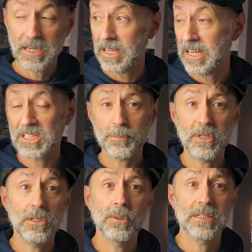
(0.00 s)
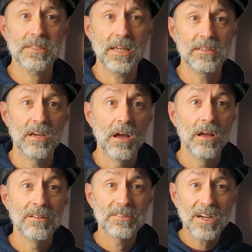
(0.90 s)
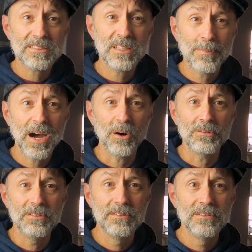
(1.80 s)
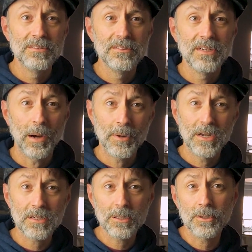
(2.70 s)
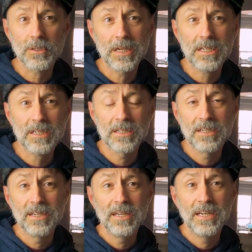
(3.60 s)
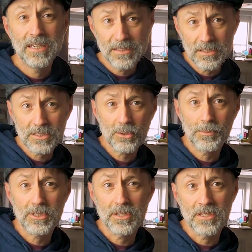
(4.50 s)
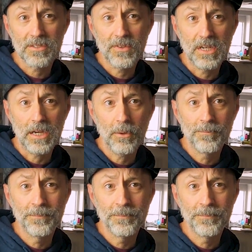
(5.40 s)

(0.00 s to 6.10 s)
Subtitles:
HPUSN. Check them out. I'm going to include a link in the description of this video.